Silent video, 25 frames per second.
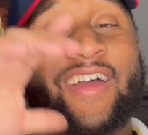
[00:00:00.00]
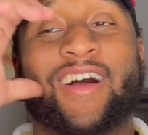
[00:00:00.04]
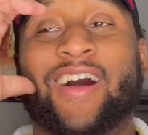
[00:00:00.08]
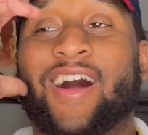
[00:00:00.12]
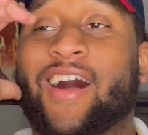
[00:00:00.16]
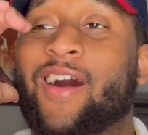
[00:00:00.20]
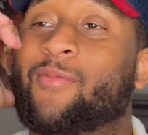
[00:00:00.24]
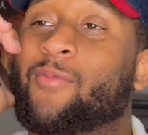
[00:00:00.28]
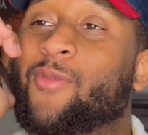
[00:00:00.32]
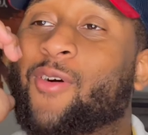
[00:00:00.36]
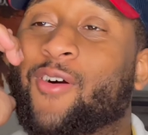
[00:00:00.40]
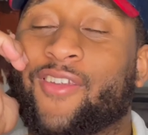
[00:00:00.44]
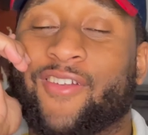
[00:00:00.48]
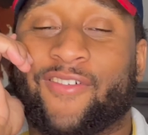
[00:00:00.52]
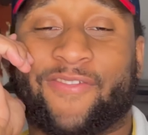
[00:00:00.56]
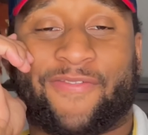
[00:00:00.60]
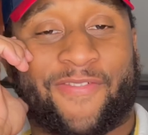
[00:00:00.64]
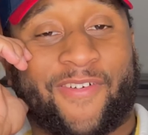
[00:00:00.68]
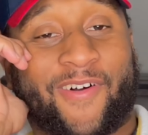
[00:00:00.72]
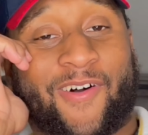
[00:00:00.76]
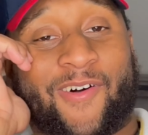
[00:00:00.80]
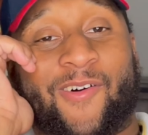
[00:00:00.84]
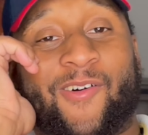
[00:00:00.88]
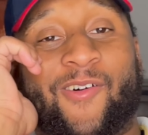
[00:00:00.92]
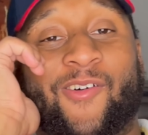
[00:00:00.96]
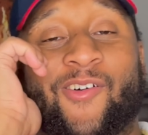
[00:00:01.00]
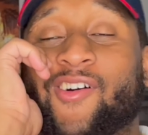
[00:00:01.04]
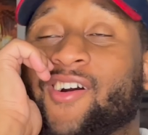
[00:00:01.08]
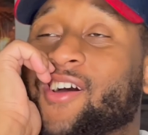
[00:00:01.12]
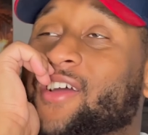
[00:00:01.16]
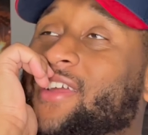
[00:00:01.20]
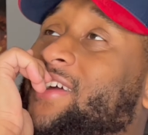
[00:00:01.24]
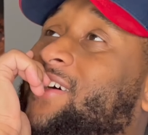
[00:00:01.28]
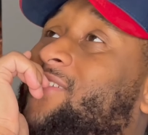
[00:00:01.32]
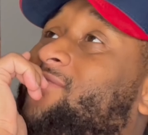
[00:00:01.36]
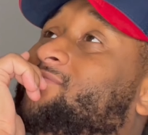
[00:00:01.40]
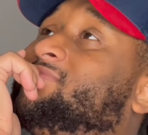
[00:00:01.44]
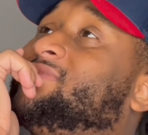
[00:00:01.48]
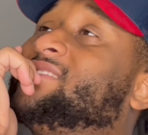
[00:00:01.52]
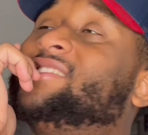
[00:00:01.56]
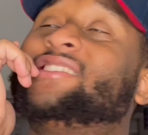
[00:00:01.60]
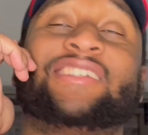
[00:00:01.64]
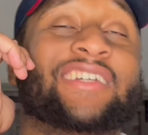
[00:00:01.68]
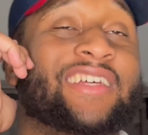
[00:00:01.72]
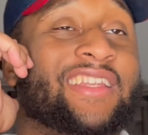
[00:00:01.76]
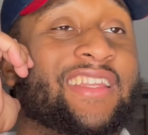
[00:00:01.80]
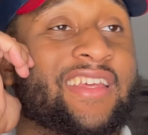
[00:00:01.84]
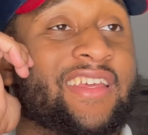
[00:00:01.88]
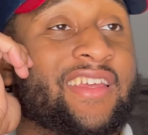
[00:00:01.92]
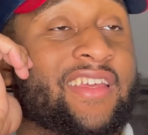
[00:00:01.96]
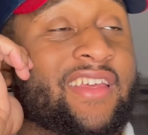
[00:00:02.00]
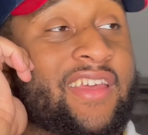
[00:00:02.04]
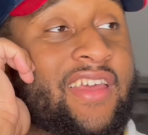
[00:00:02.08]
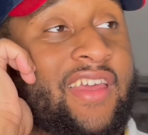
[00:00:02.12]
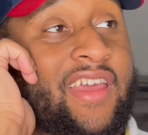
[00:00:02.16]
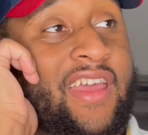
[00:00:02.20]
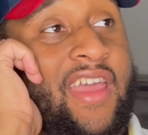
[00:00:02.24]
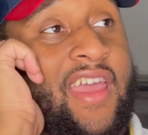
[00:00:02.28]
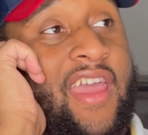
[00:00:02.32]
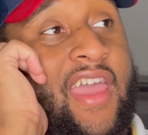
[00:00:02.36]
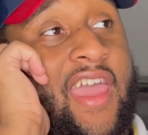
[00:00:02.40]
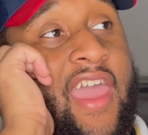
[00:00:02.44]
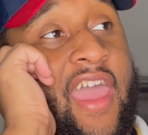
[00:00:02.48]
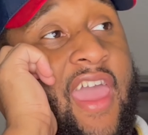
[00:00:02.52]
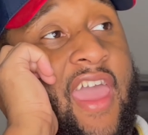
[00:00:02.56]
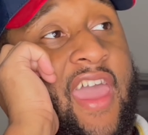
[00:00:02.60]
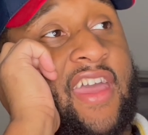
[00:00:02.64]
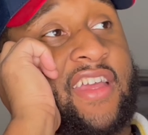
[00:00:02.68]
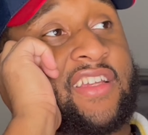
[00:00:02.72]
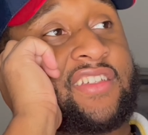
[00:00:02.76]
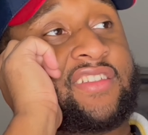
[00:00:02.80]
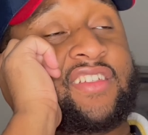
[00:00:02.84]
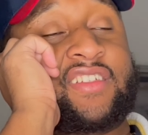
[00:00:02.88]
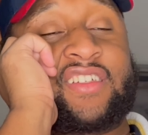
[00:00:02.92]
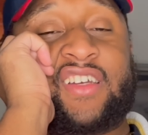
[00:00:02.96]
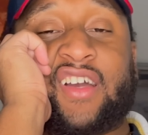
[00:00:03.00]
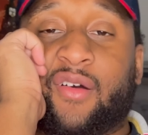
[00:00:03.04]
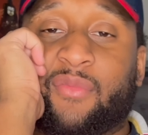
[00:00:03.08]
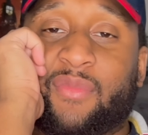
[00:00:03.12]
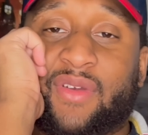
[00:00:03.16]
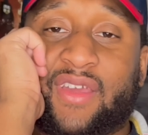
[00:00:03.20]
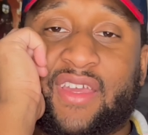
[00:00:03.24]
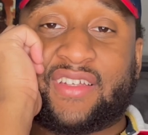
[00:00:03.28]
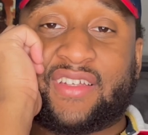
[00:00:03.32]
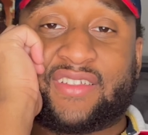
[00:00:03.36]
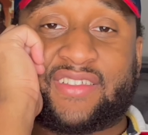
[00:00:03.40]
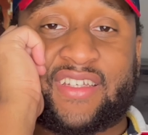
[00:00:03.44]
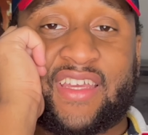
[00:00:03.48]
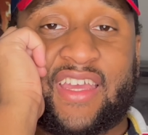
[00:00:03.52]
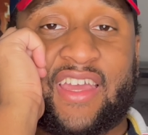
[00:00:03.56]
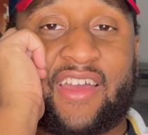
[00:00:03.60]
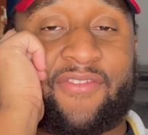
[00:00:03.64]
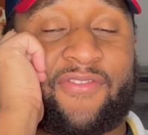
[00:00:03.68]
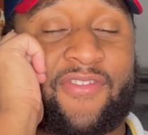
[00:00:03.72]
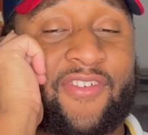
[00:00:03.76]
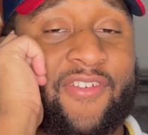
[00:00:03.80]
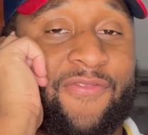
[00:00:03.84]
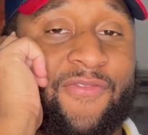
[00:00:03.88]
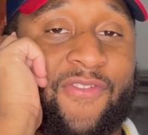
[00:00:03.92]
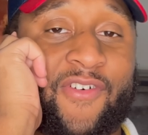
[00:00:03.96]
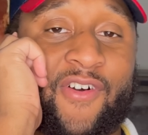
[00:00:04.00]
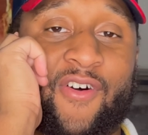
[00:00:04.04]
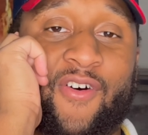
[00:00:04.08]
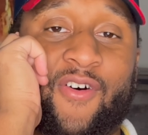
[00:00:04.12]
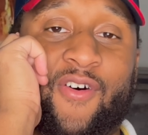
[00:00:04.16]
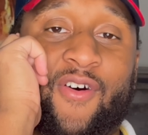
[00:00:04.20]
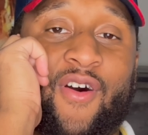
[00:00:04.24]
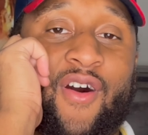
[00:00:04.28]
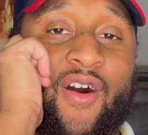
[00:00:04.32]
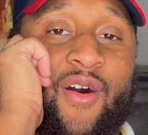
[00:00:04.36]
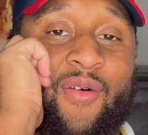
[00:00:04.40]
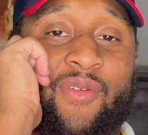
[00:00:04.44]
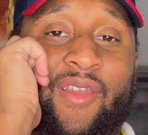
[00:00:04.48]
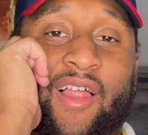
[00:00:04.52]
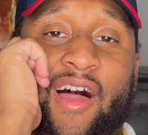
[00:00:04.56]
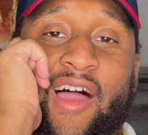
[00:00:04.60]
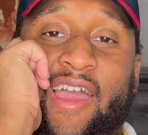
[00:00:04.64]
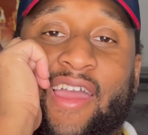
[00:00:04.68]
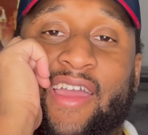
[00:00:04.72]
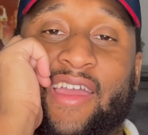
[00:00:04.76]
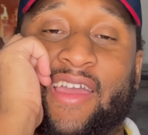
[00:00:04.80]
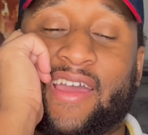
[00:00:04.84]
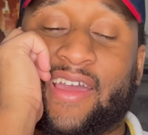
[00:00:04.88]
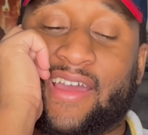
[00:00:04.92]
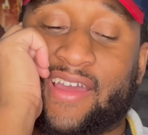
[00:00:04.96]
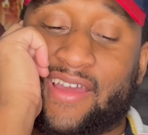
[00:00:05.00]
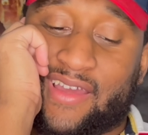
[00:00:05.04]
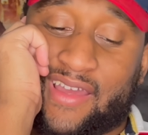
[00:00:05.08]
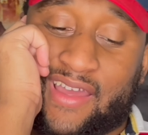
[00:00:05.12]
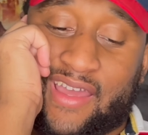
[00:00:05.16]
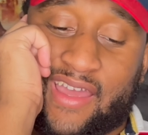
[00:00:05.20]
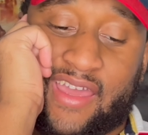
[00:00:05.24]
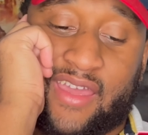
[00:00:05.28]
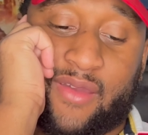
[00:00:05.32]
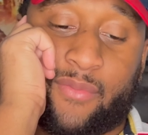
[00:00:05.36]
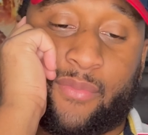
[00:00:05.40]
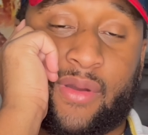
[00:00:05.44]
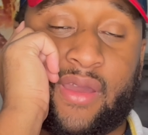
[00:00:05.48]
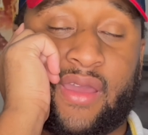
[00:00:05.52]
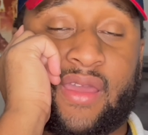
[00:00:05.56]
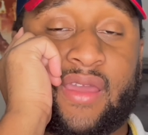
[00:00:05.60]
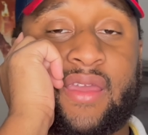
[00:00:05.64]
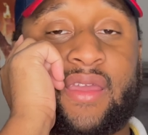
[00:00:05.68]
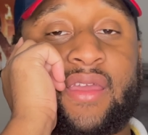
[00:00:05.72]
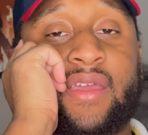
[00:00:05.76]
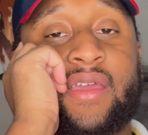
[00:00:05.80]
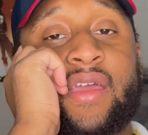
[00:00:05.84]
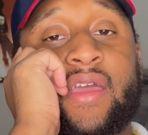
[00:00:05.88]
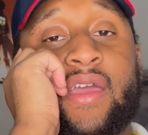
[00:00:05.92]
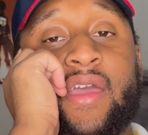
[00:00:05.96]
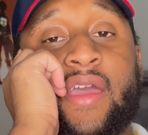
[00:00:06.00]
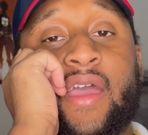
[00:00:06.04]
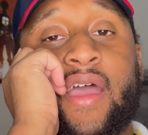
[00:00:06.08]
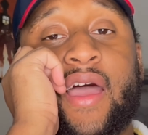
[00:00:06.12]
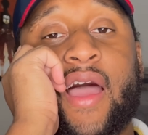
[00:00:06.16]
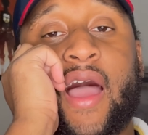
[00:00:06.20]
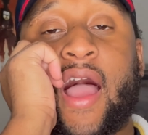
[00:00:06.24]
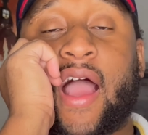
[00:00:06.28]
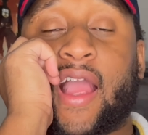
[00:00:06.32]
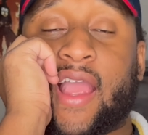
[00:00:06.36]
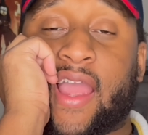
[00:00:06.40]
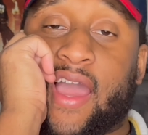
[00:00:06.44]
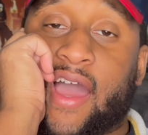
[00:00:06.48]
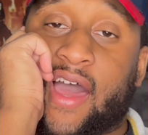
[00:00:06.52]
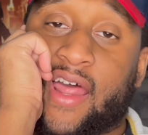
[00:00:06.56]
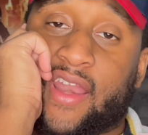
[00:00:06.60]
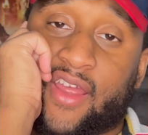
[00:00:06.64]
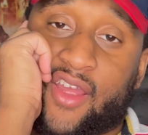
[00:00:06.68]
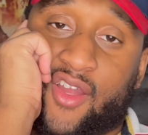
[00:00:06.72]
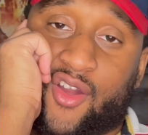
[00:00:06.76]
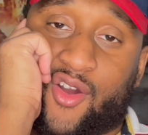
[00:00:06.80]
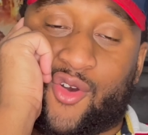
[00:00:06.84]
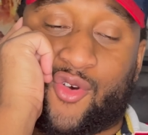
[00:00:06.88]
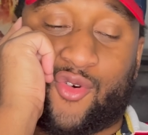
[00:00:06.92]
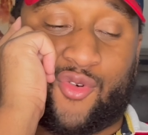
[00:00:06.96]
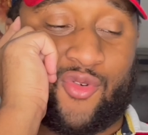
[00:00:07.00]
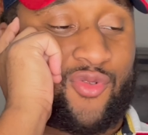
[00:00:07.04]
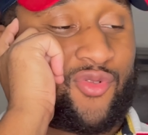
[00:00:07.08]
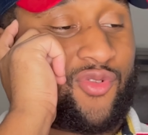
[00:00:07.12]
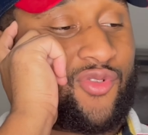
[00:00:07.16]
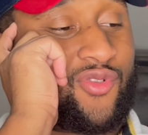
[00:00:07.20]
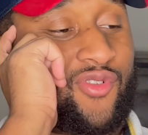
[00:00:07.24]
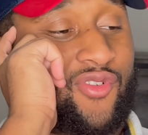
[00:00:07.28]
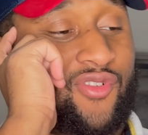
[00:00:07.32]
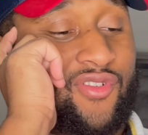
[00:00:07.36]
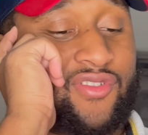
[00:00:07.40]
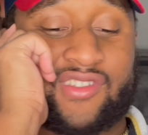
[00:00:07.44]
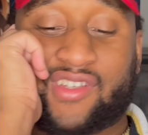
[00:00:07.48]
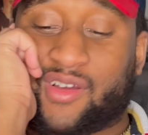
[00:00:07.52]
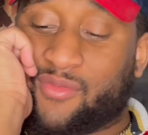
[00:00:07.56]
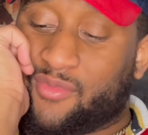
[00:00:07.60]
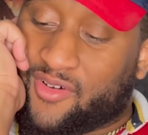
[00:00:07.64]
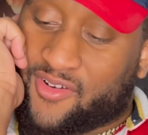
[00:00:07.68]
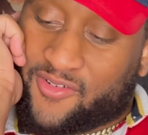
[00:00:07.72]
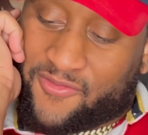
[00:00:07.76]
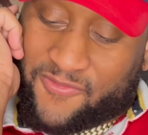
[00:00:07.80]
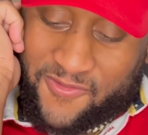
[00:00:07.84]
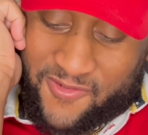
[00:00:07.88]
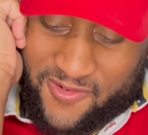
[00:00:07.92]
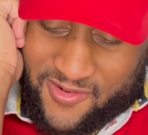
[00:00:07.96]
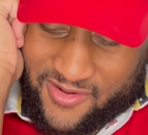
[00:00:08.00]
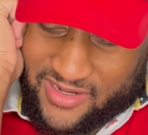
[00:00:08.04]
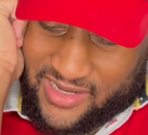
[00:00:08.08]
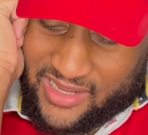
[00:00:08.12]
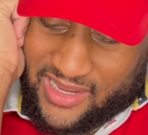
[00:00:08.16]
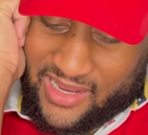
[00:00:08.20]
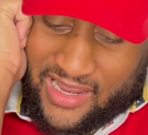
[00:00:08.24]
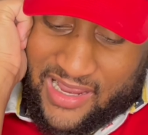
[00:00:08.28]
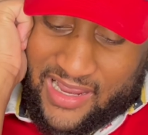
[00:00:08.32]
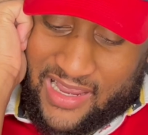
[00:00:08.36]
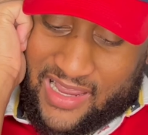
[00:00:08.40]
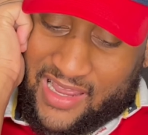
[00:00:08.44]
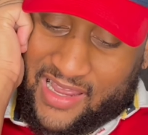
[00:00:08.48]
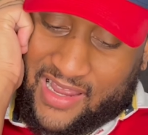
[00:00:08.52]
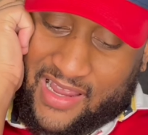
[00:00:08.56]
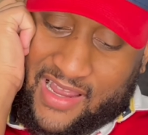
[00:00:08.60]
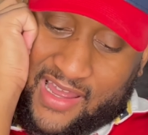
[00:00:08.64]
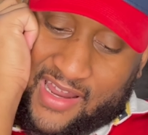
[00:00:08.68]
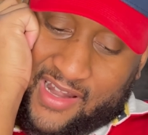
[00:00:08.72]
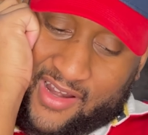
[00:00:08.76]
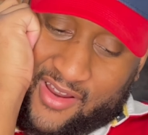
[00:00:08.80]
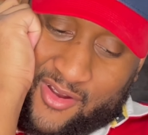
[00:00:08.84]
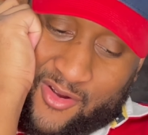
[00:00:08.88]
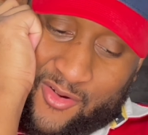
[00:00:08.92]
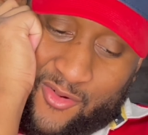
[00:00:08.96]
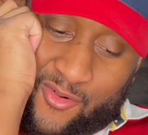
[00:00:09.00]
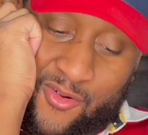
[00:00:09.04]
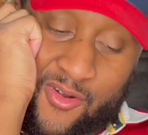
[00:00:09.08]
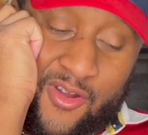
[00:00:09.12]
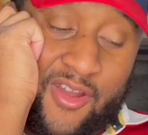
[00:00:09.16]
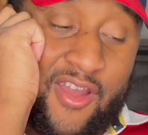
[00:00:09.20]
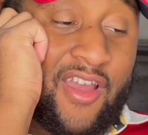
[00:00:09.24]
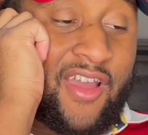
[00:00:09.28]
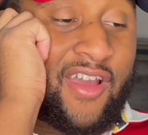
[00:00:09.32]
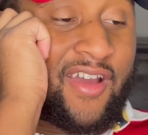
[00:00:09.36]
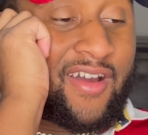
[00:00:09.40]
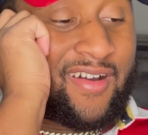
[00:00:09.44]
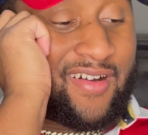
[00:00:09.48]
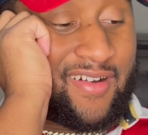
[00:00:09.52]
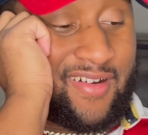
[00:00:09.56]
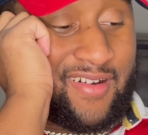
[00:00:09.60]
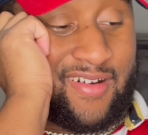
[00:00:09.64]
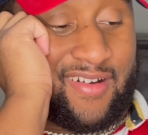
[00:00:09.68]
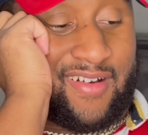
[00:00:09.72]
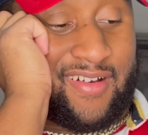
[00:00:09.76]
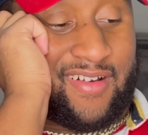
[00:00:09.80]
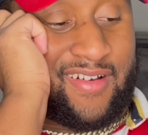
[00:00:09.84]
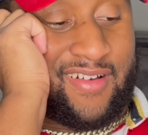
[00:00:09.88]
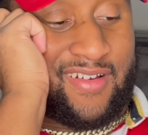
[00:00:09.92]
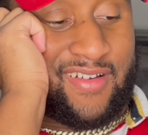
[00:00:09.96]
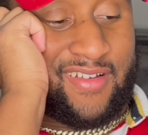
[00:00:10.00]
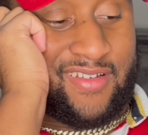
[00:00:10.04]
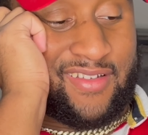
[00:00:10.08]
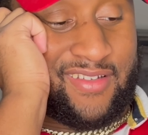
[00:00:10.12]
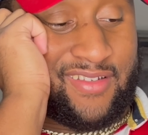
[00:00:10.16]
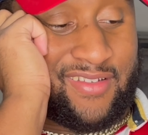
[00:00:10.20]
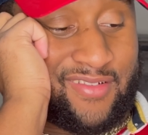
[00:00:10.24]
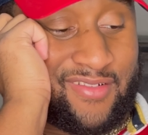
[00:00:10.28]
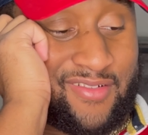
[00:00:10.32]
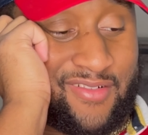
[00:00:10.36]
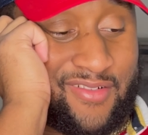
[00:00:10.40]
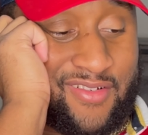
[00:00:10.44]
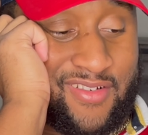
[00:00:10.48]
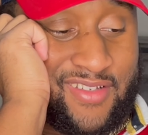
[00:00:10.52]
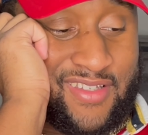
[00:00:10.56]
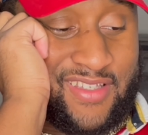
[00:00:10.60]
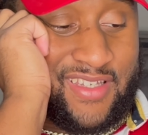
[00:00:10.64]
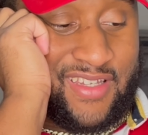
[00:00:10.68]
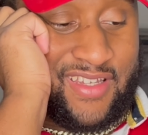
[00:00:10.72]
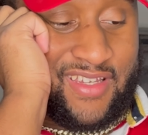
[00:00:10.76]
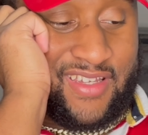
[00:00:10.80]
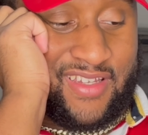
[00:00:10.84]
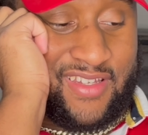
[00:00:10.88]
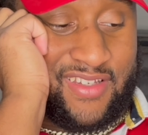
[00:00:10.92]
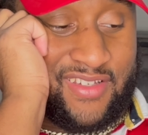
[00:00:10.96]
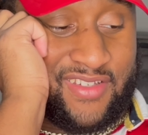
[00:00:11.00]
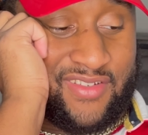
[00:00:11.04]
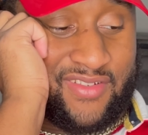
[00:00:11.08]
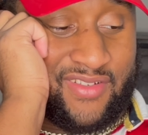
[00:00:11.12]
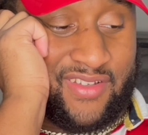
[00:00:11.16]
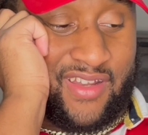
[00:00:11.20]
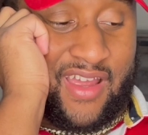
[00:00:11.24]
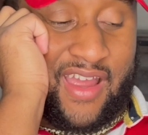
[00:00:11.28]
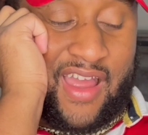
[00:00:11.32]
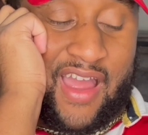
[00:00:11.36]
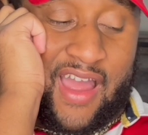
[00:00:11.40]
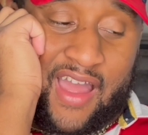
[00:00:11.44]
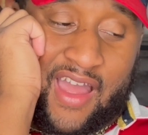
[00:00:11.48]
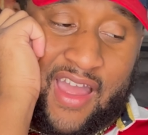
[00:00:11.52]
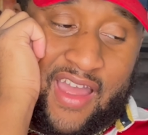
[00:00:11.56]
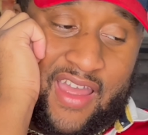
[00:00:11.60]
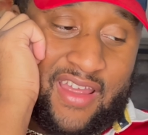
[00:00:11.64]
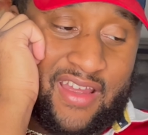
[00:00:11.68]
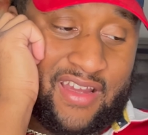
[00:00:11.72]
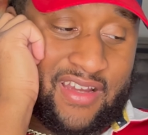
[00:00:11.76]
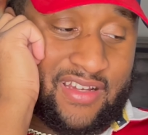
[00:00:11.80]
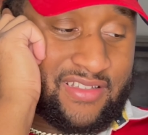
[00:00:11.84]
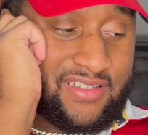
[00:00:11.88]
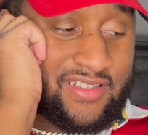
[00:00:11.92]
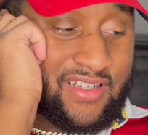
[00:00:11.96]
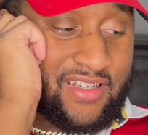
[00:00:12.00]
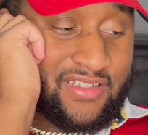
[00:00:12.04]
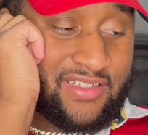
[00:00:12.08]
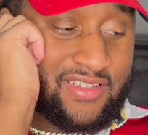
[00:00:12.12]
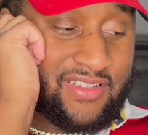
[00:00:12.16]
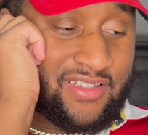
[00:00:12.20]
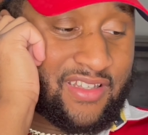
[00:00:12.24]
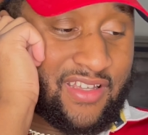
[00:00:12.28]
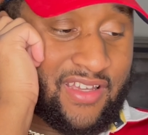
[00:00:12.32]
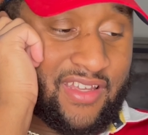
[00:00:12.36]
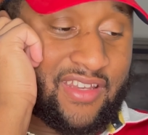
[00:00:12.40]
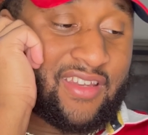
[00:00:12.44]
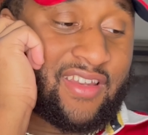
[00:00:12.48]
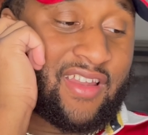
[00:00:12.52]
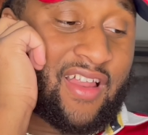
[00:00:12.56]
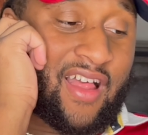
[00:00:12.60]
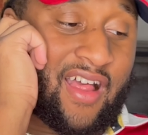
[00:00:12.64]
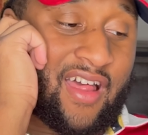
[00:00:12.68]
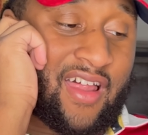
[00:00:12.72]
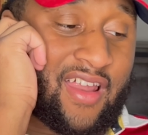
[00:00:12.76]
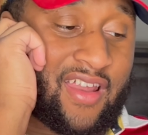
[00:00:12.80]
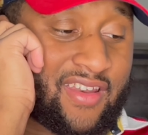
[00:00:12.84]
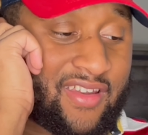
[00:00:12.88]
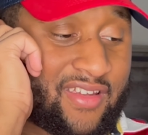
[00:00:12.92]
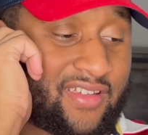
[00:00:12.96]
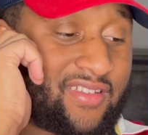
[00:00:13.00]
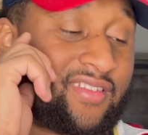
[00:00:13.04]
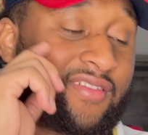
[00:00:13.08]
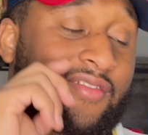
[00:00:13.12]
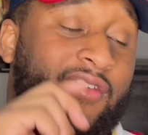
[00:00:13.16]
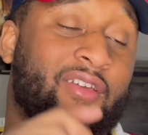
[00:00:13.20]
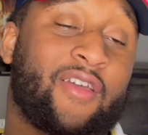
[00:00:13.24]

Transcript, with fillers: I'm on the phone. I'm chilling. and she come she asked for the phone. I'm like, hey, babe. I gotta go. You know, so I'm on the phone, like, I, I gotta go. Uh, you know what I'm saying? She like, all right, I'll talk to you later. Like, all this.